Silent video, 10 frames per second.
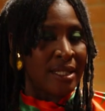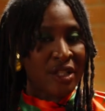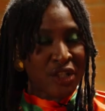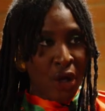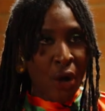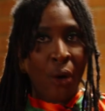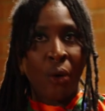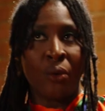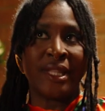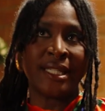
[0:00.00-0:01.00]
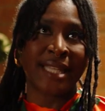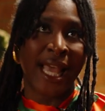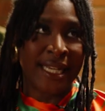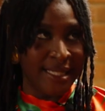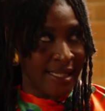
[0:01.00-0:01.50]
And so this
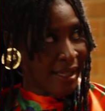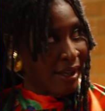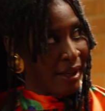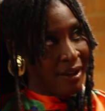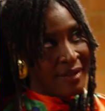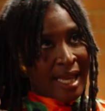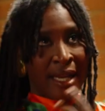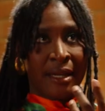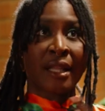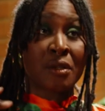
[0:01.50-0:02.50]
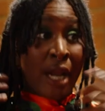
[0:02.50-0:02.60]
idea of psychedelics,